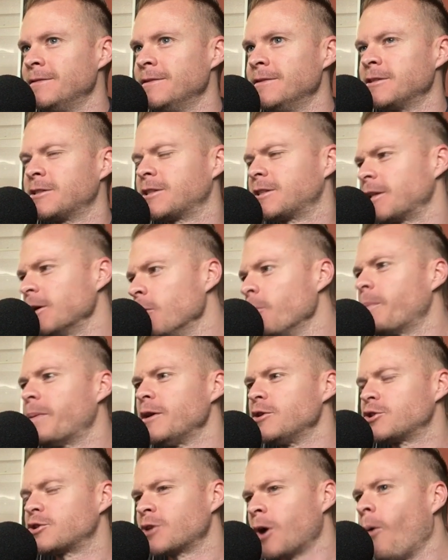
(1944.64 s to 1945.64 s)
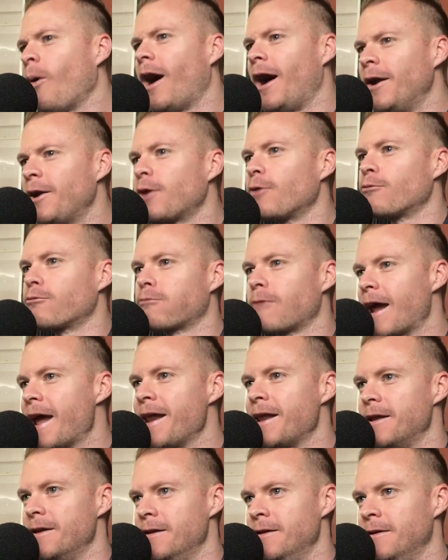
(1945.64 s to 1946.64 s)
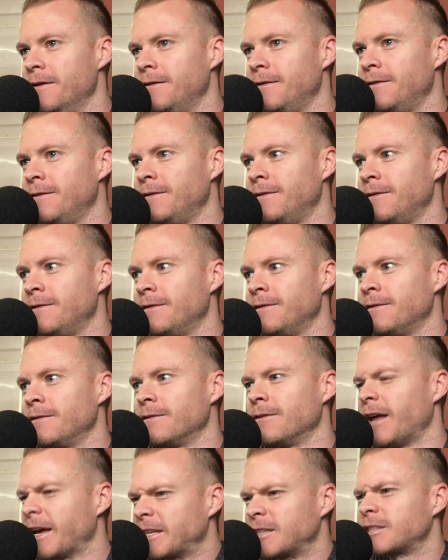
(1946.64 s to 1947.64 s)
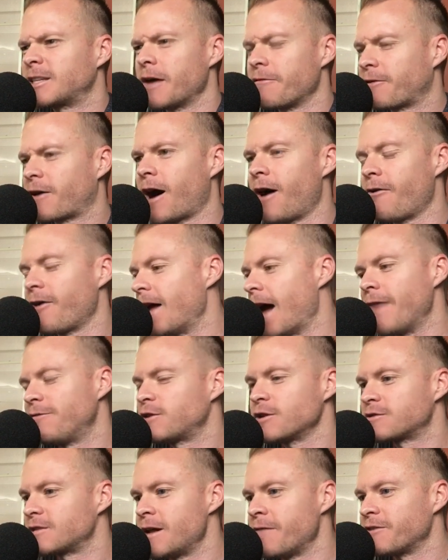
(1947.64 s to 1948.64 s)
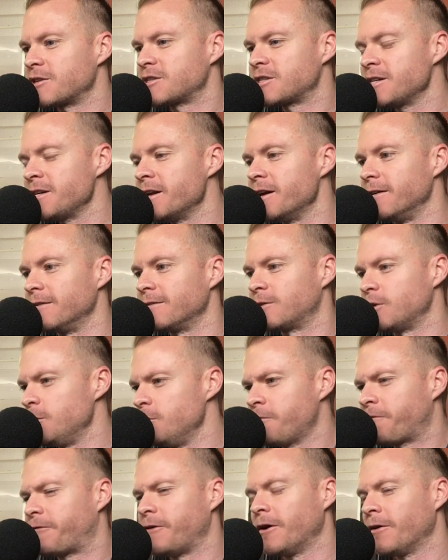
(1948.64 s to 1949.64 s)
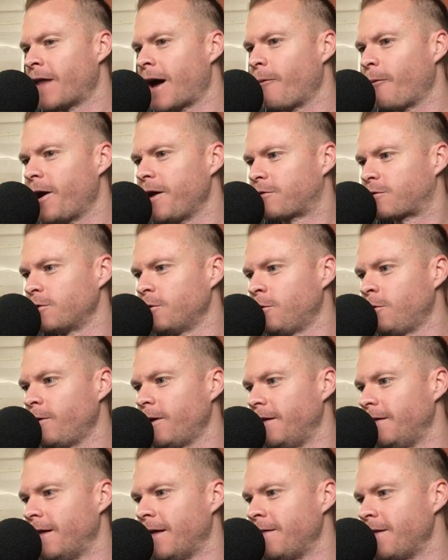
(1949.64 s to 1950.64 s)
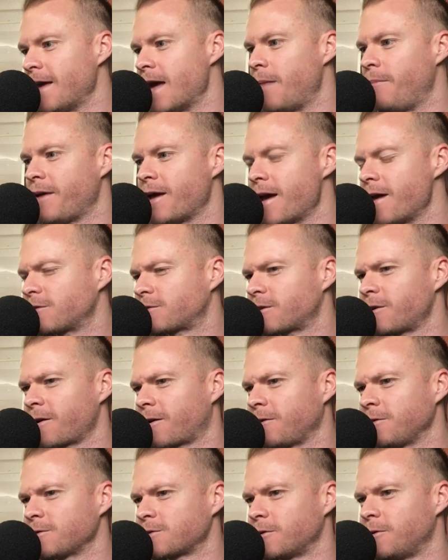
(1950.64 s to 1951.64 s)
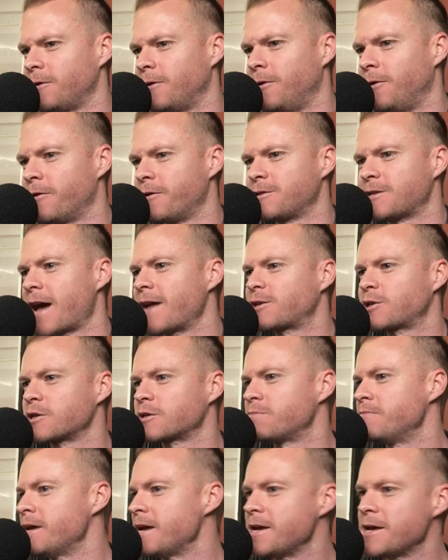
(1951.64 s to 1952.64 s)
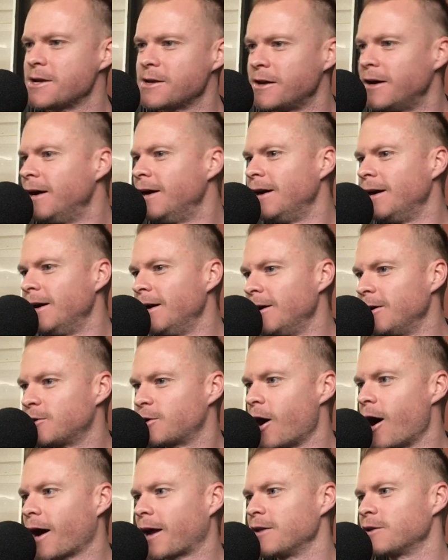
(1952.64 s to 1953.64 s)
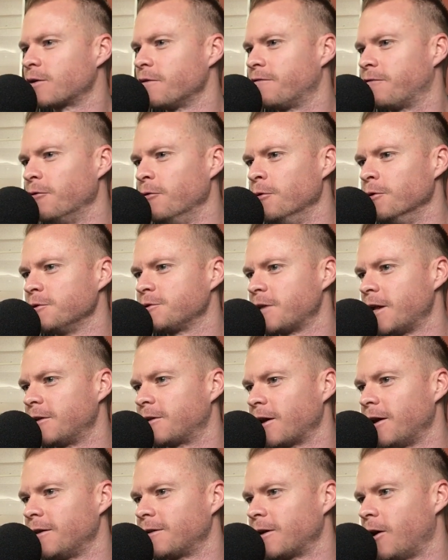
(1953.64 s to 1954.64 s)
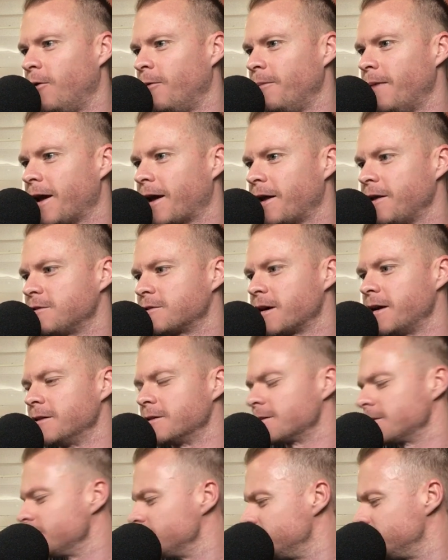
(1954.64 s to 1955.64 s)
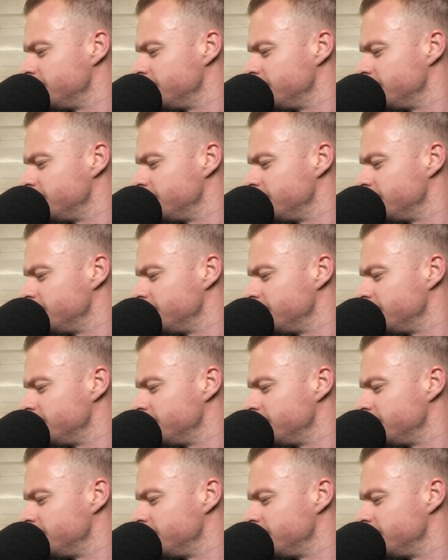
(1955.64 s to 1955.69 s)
still be so underrated like Steph Curry. I've just never seen it. Do you feel that way too in the NBA circles, or is that just me talking to fools that don't make any sense?